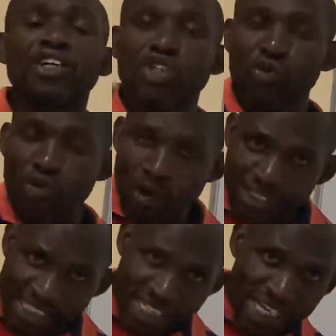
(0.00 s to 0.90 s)
to
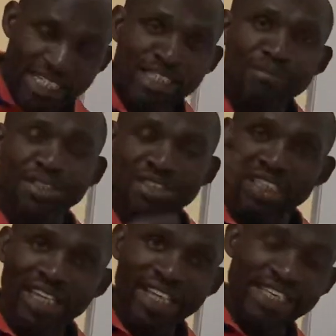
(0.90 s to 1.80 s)
start the
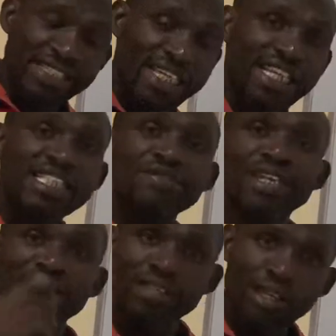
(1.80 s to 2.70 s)
machine, it starts
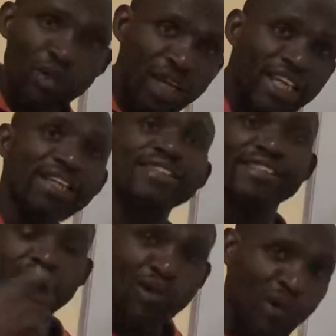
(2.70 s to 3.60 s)
very slowly,
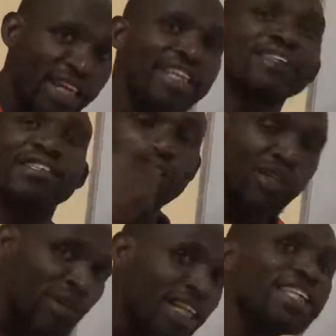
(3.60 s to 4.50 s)
slowly,
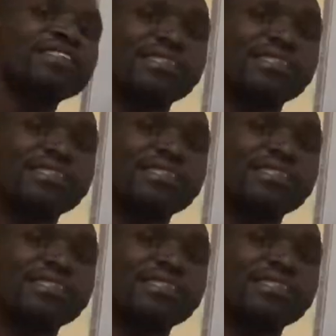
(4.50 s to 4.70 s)
slowly,